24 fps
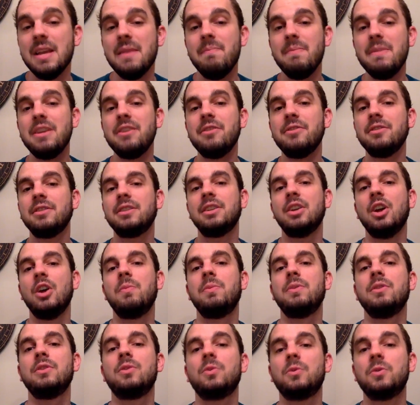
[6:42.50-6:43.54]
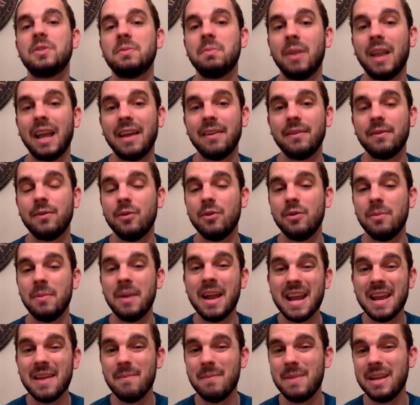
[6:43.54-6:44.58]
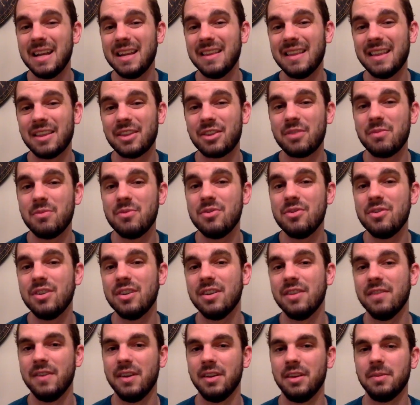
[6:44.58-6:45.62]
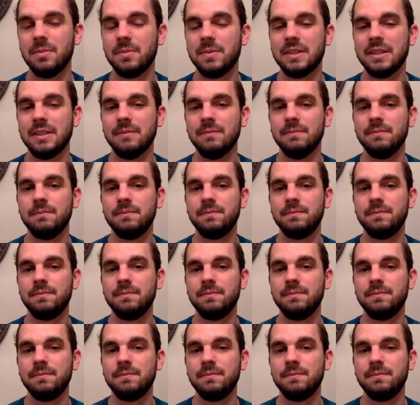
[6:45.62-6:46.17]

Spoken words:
Meteor is an open source platform, meaning that the community develops it.